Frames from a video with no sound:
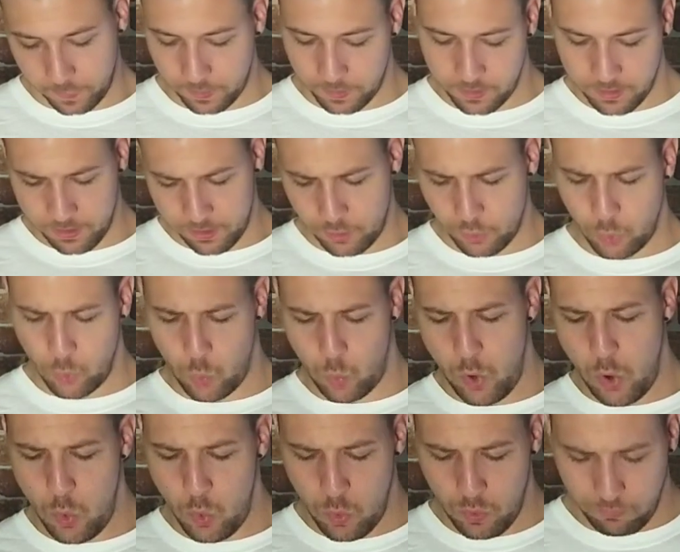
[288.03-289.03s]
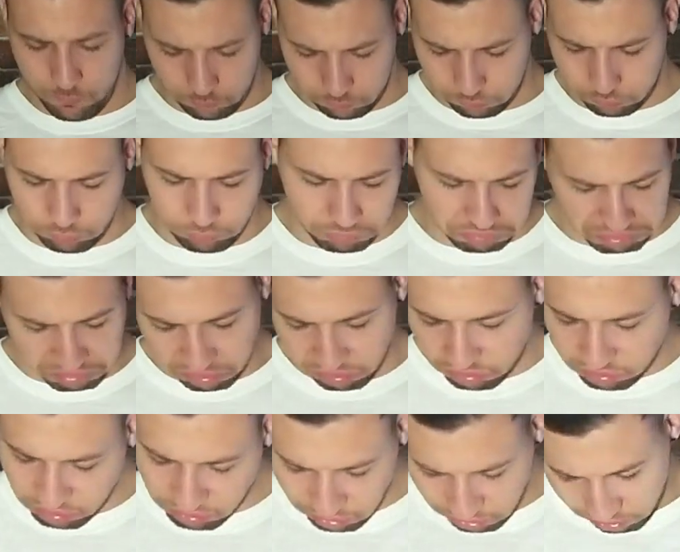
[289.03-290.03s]
spice, yeah, for
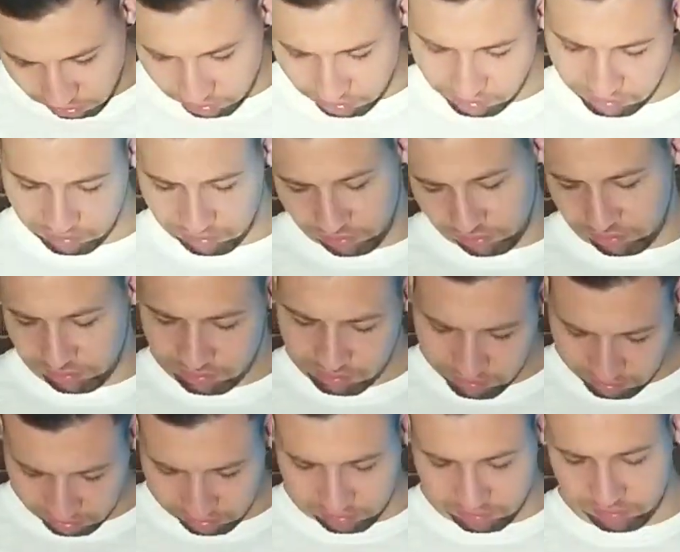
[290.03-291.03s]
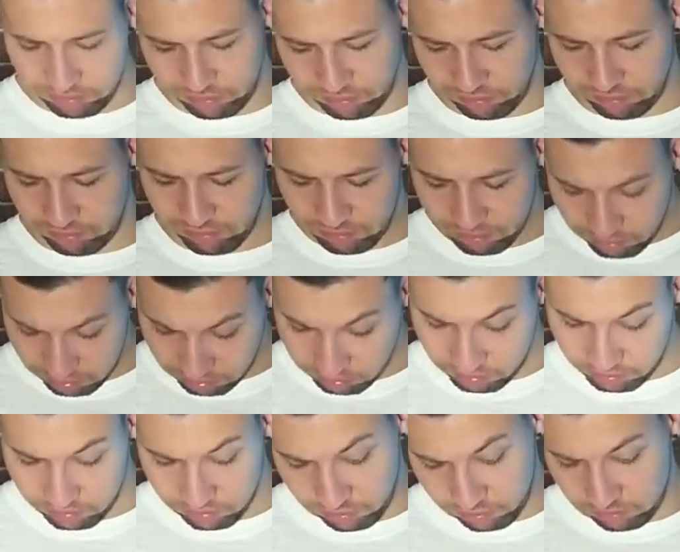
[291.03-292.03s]
the bros, yeah, I do nothing
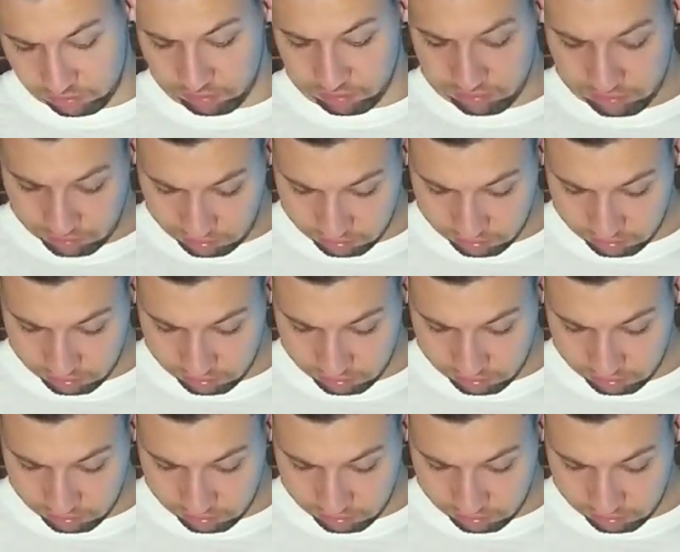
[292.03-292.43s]
twice, yeah.